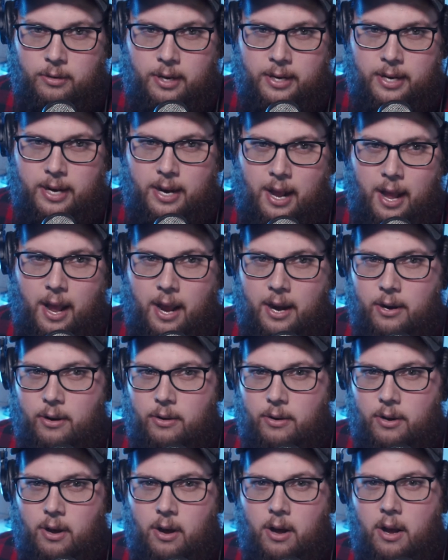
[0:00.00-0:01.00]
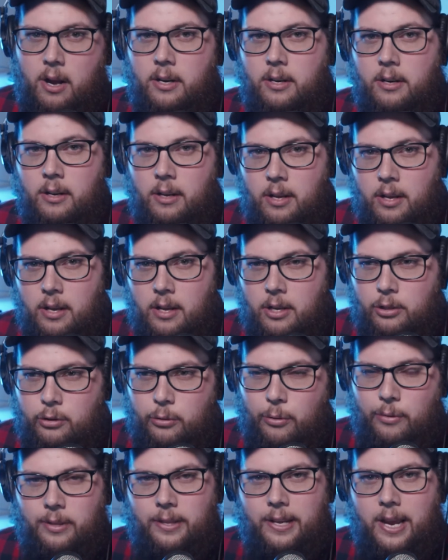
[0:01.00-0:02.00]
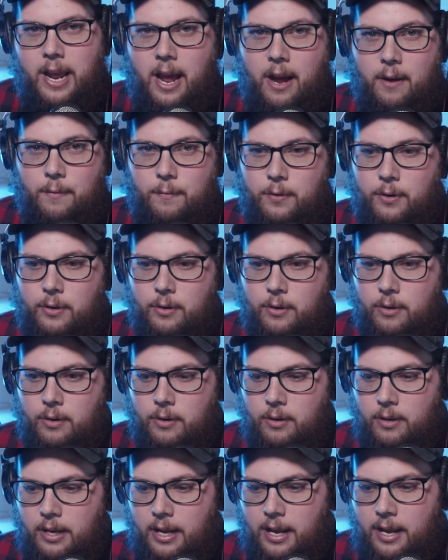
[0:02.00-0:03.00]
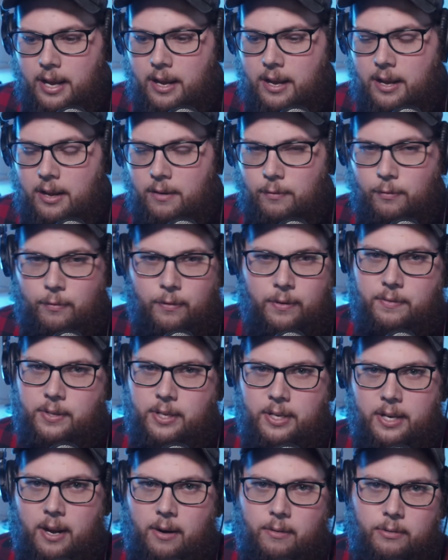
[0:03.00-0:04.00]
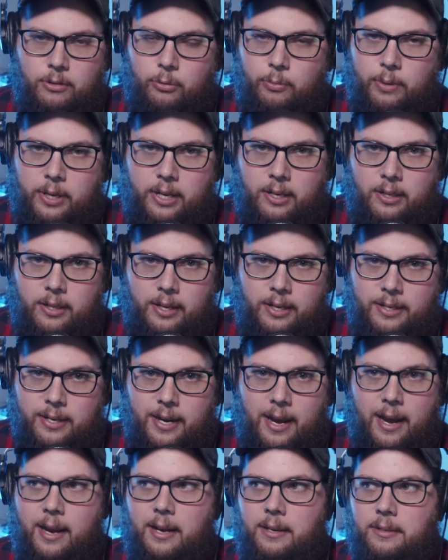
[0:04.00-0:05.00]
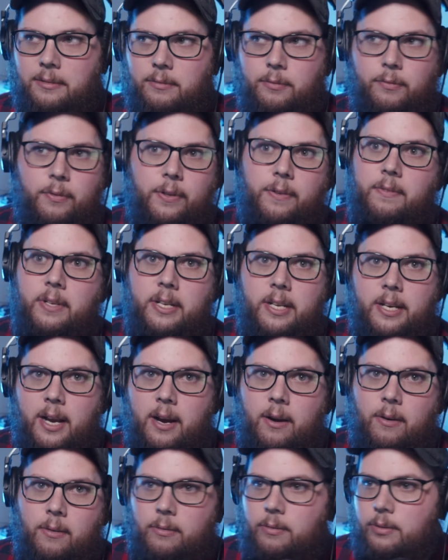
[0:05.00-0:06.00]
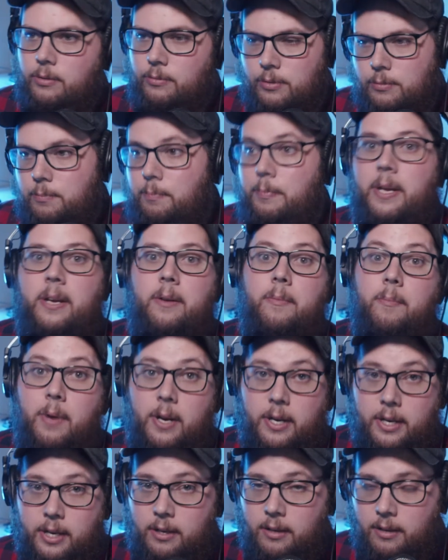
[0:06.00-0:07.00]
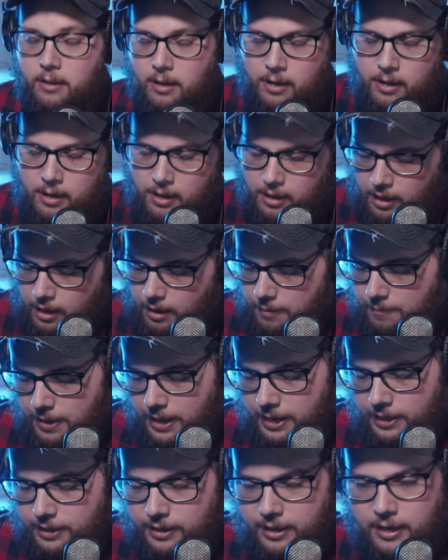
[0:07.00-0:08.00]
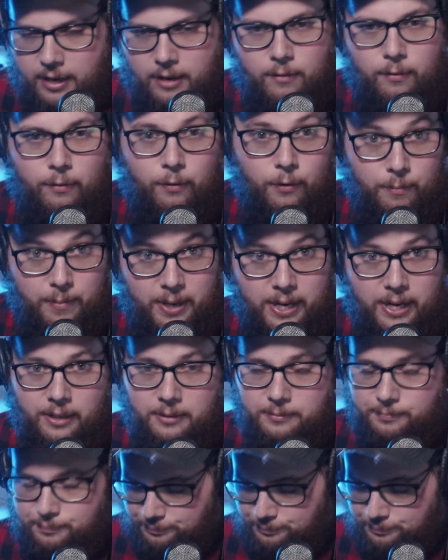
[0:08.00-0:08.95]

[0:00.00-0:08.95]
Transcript: I got hired on shortly after, uh, 15 hours a week, like 9 fifteen an hour, which was big money back then for me.